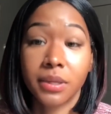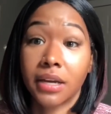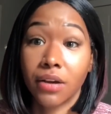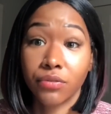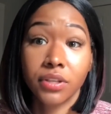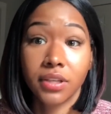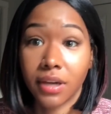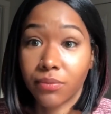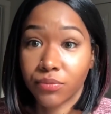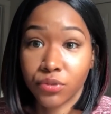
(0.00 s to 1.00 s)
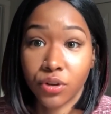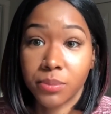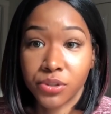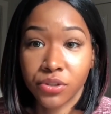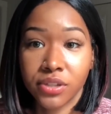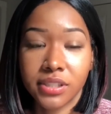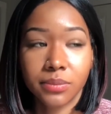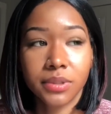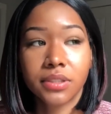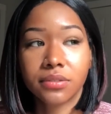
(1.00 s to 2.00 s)
Like, I'm serious. I
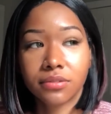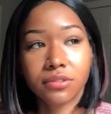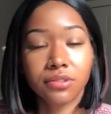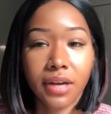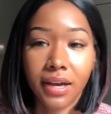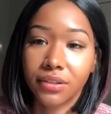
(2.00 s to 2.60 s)
want to try,